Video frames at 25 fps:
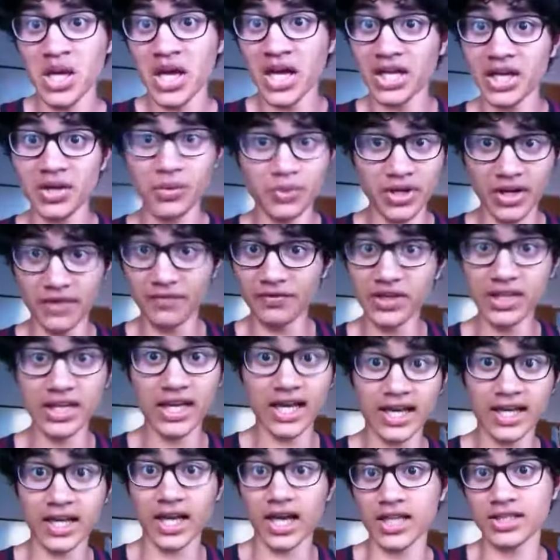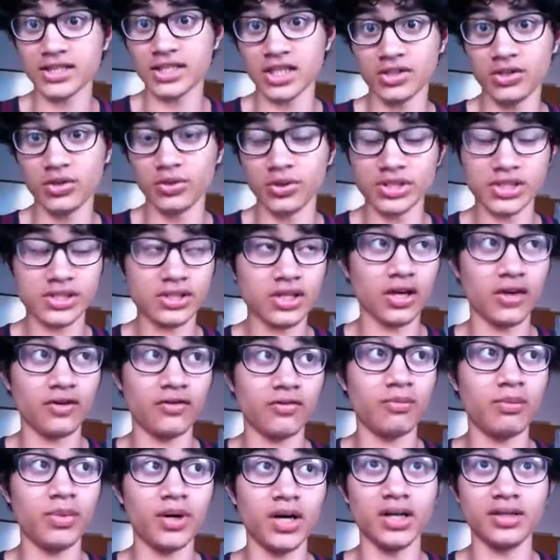and then when I feel like it, I start doing
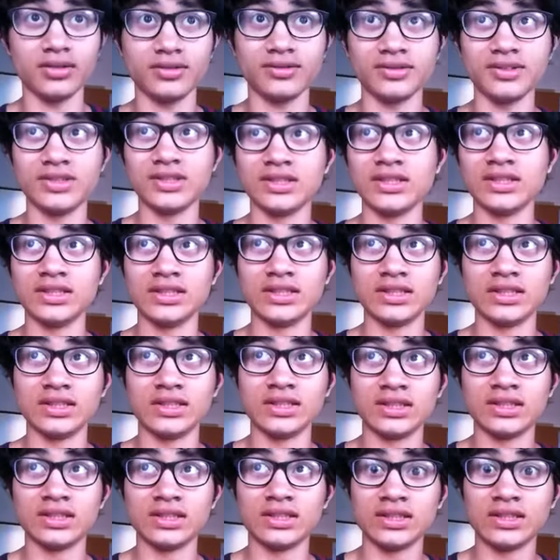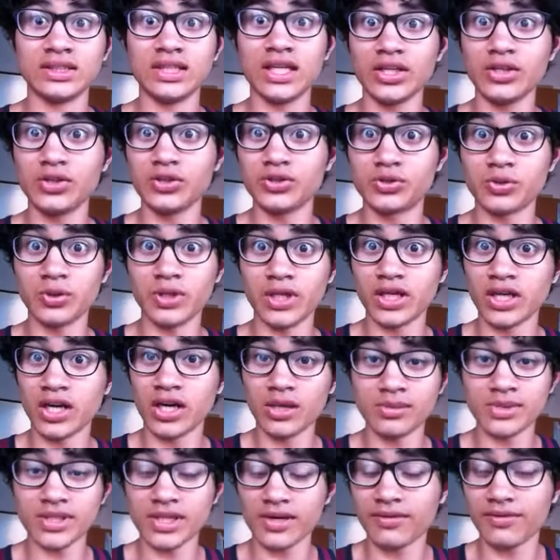stuff. But that usually
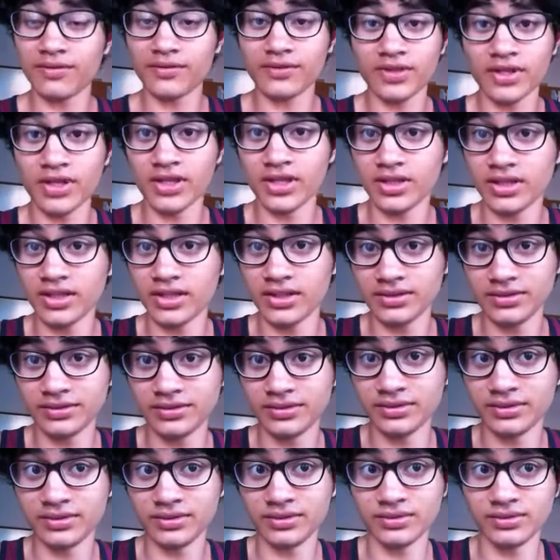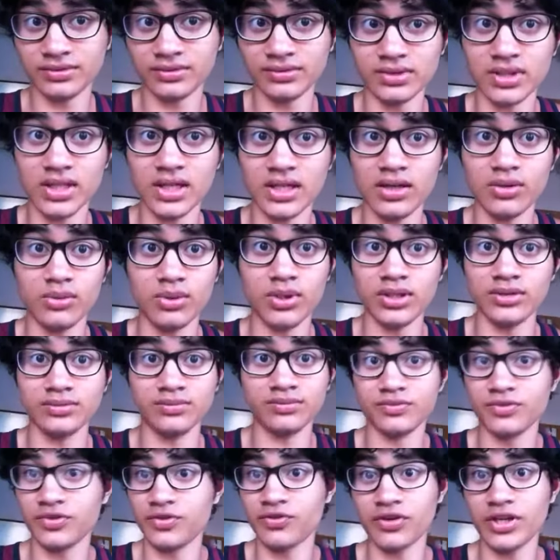comes after
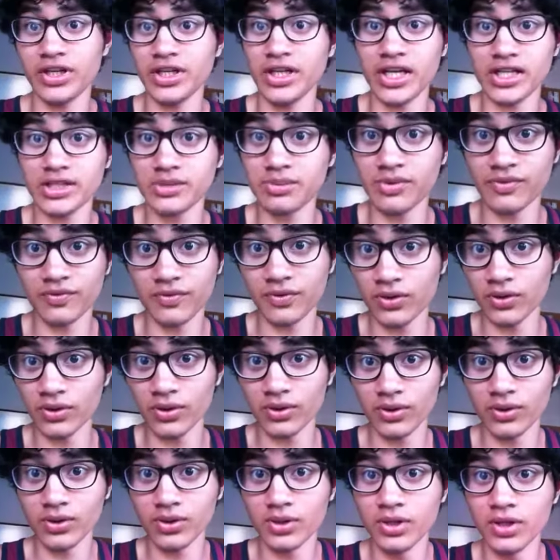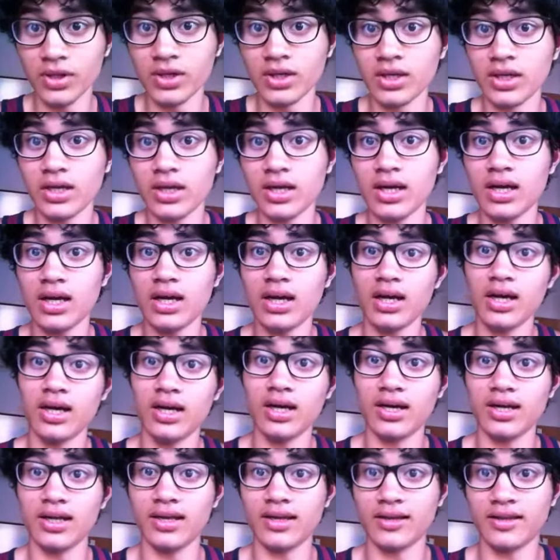3 days before
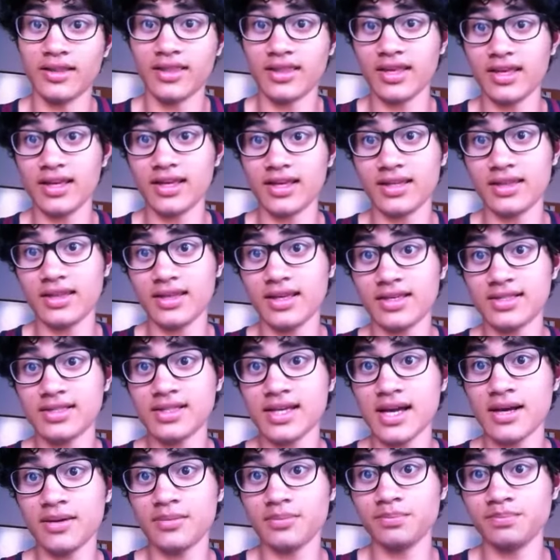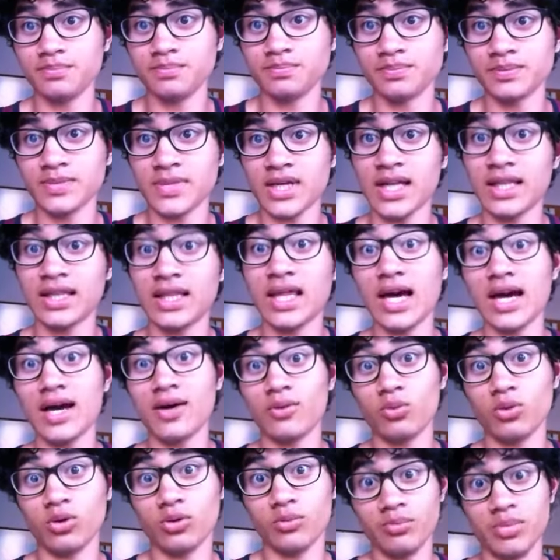the exam, and
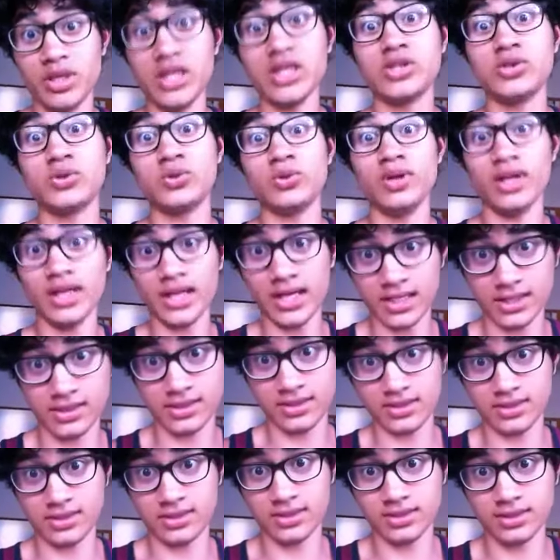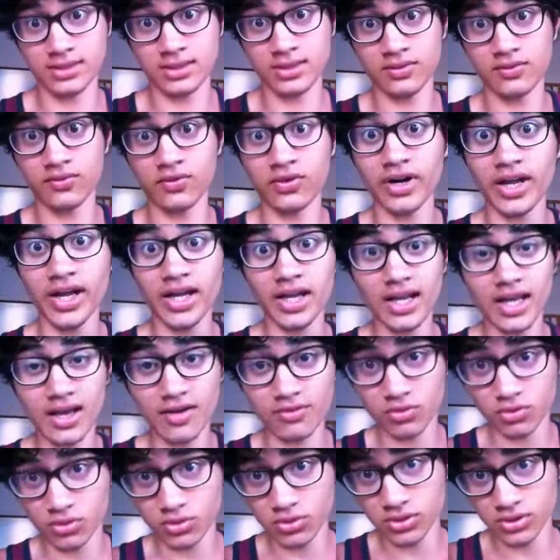that will be too late for A
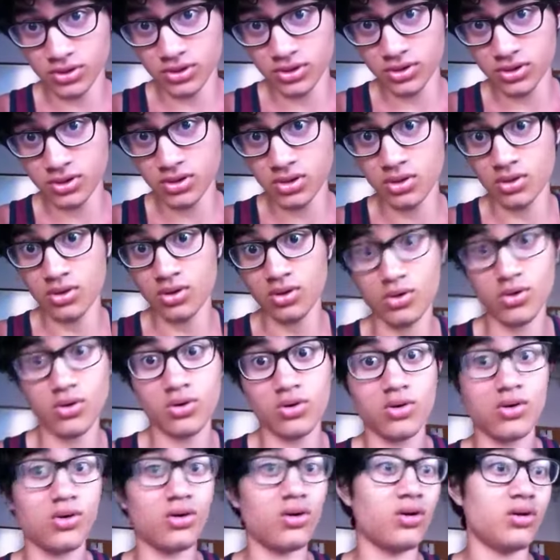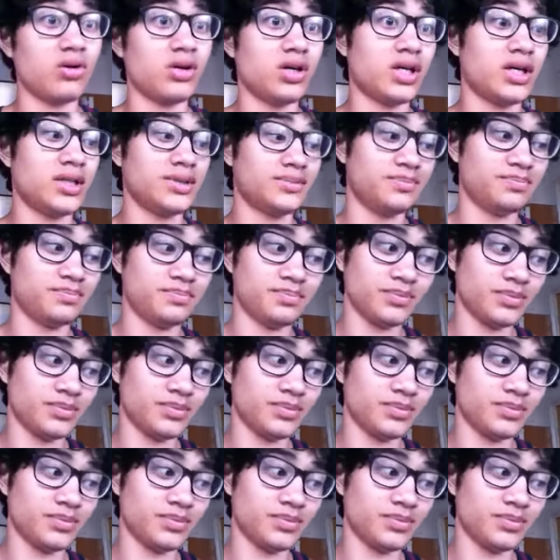levels or